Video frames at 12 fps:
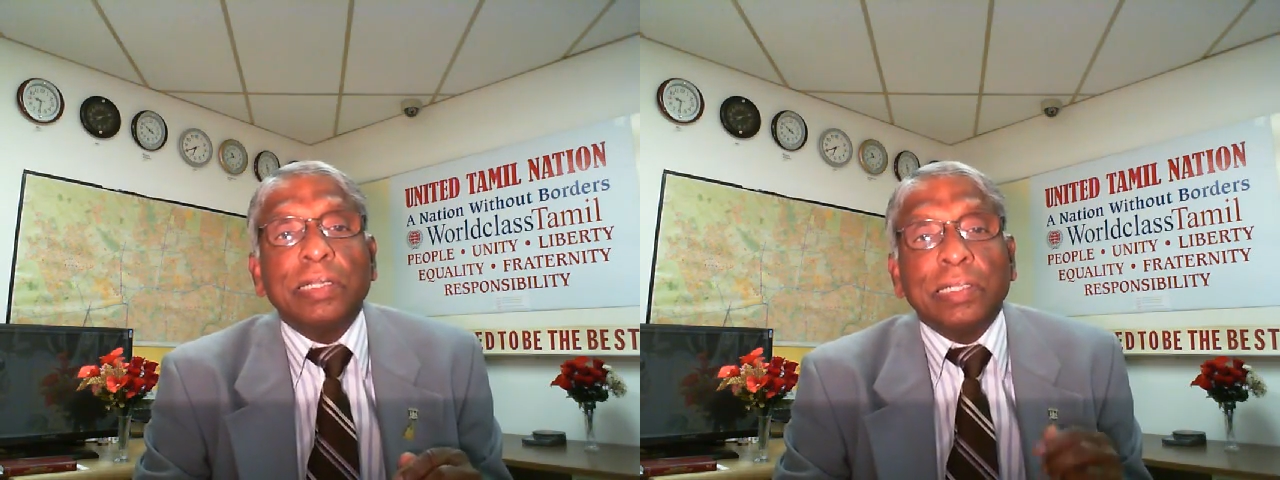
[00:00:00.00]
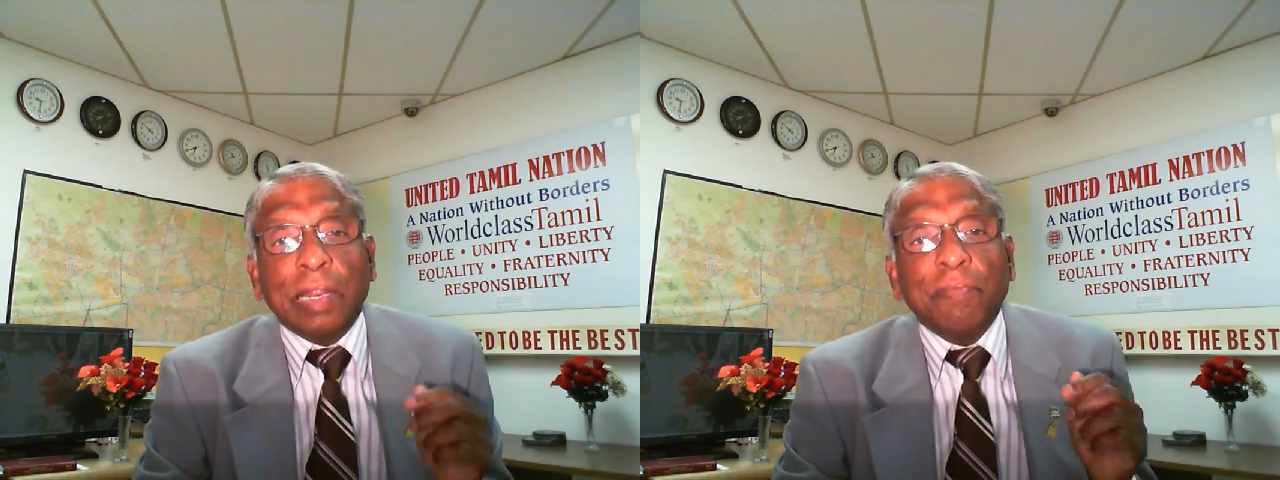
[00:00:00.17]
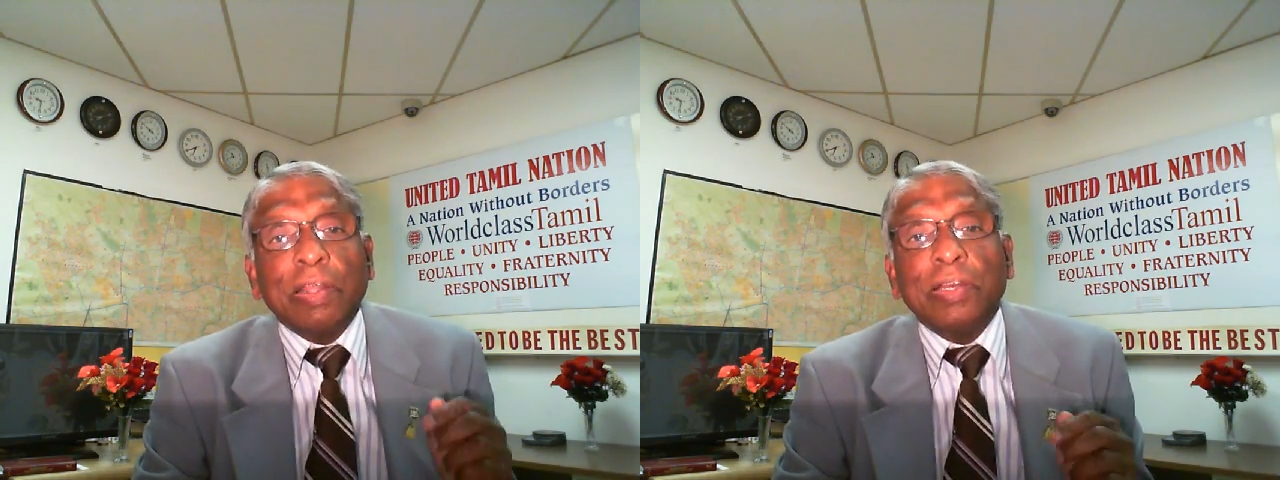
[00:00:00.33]

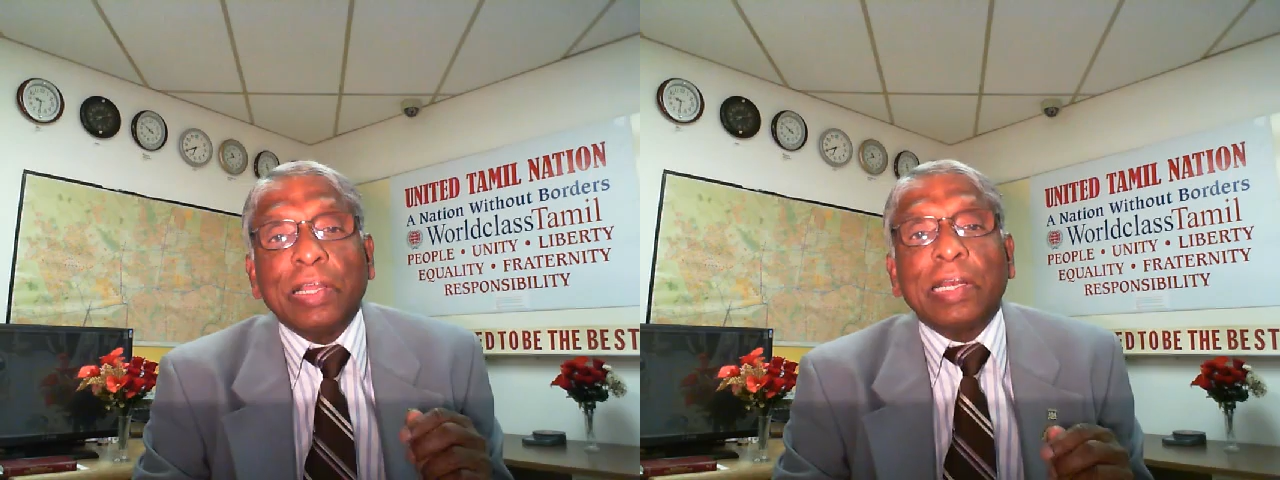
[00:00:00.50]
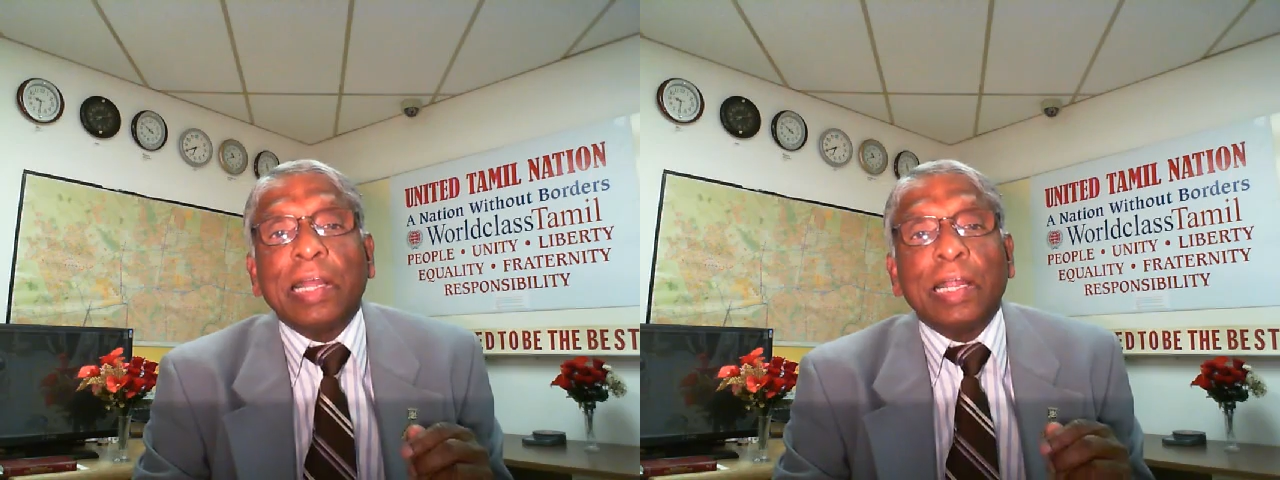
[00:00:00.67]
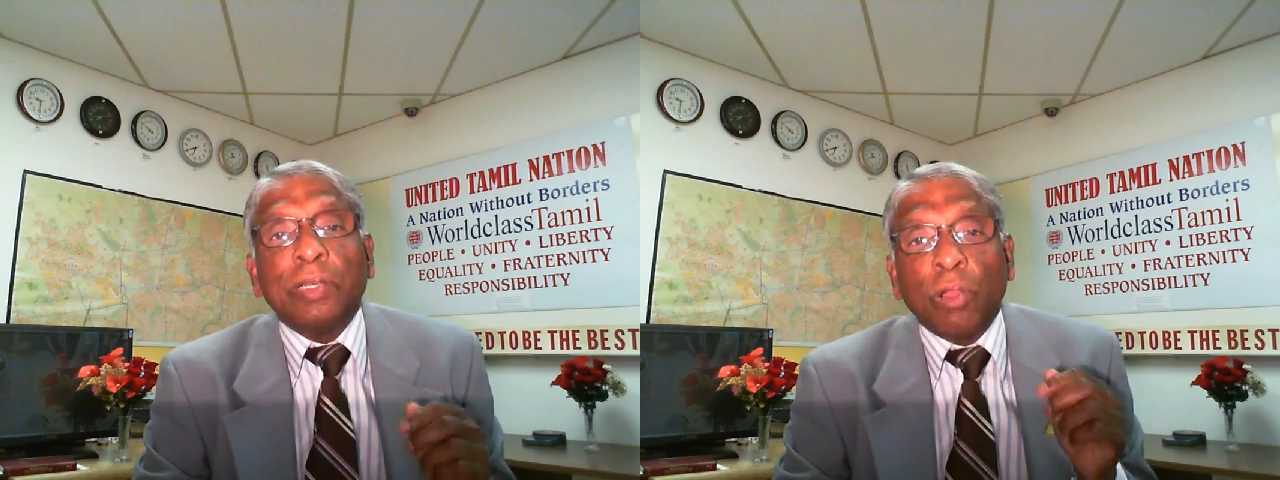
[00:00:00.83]
that we
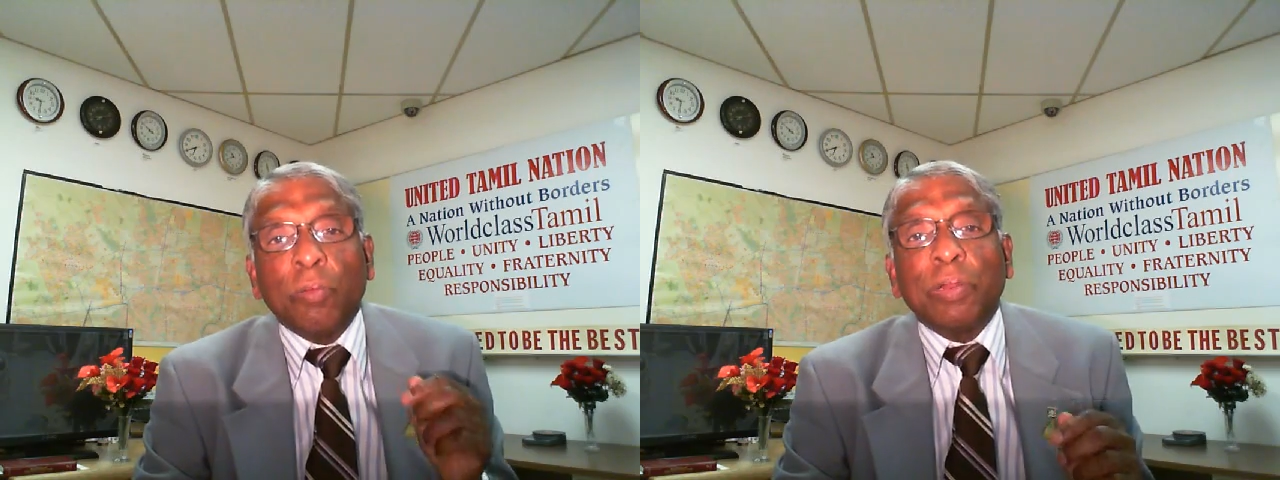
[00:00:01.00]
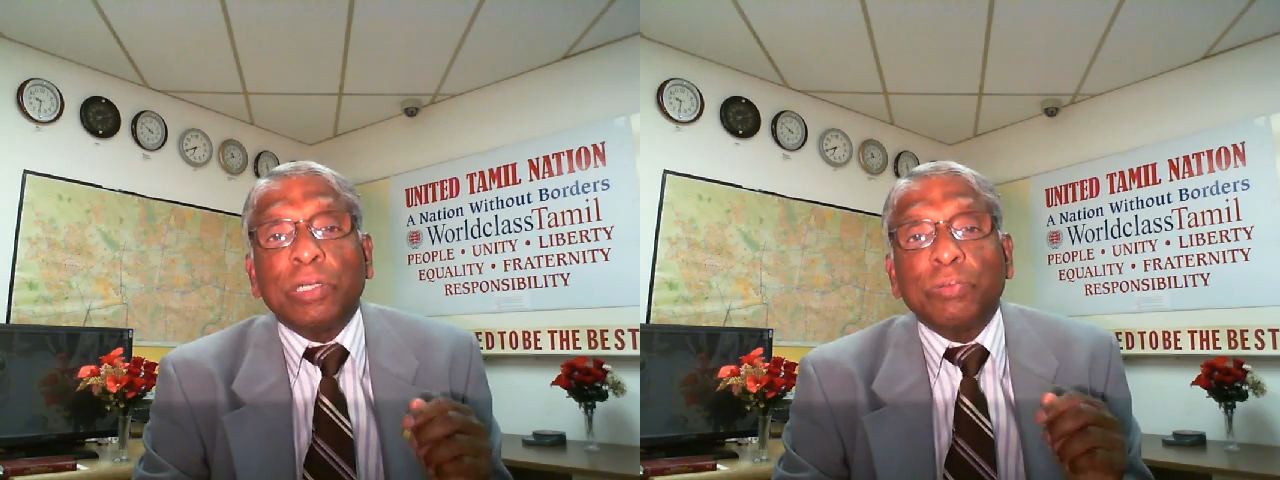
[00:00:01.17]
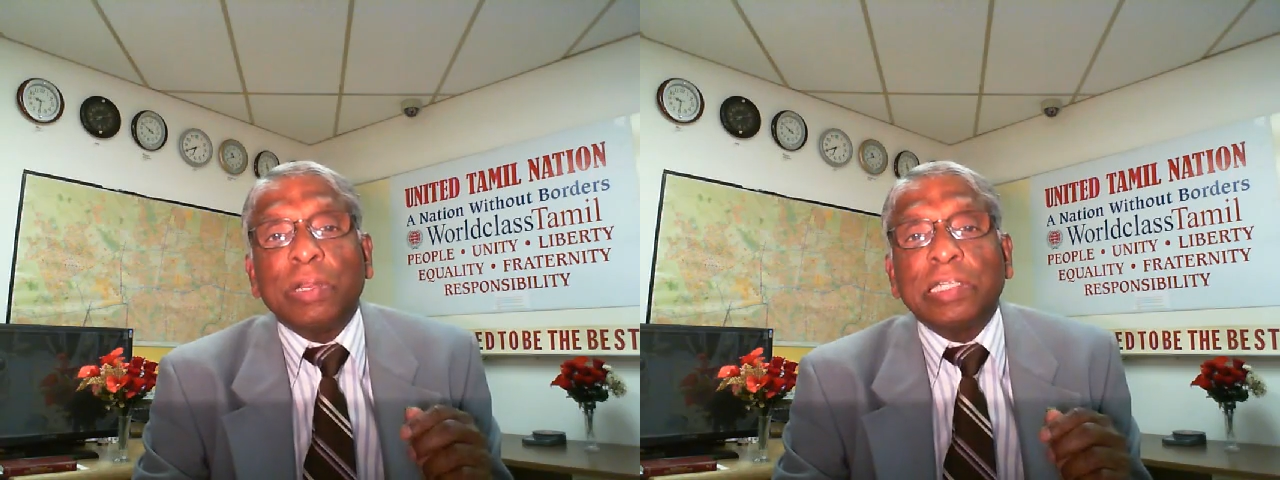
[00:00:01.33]
declare November
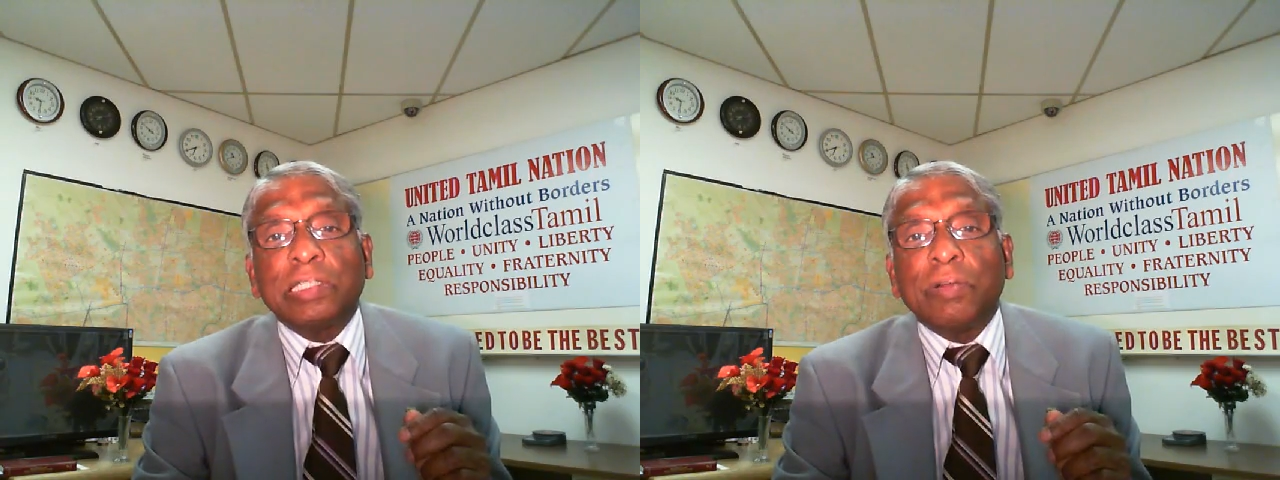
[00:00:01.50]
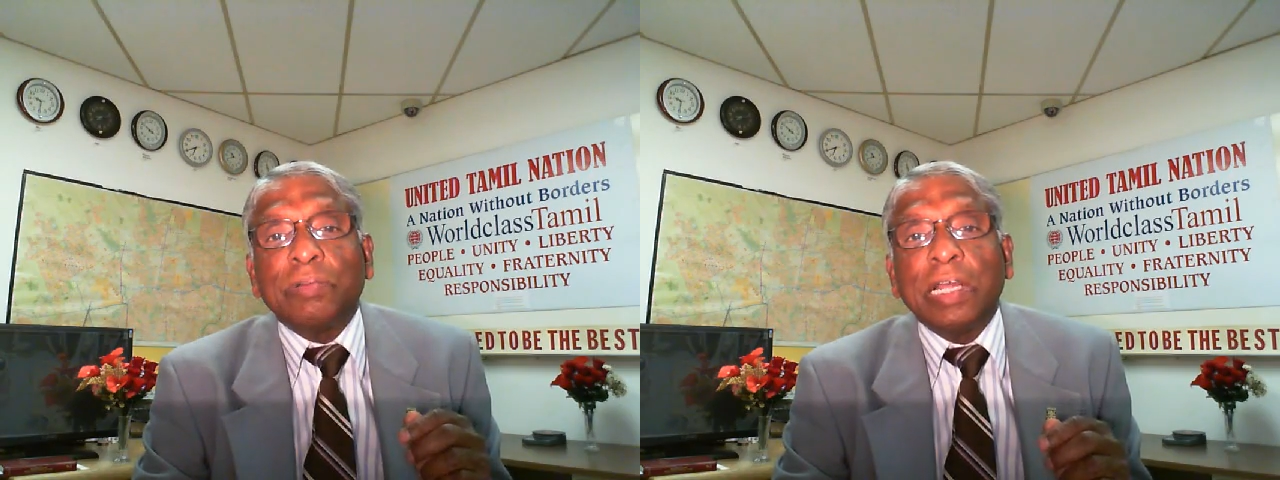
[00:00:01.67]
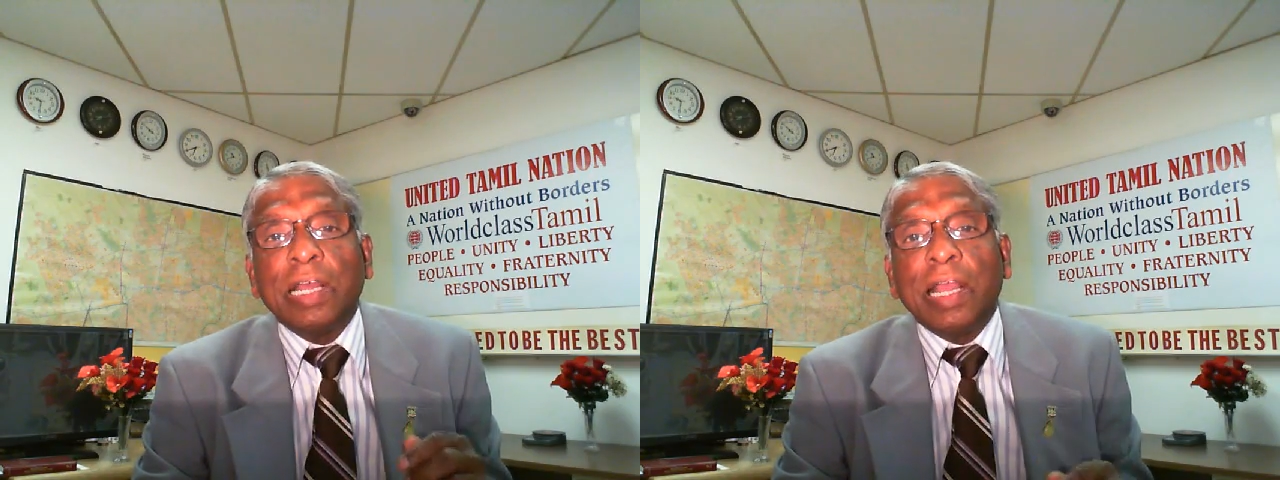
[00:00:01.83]
27th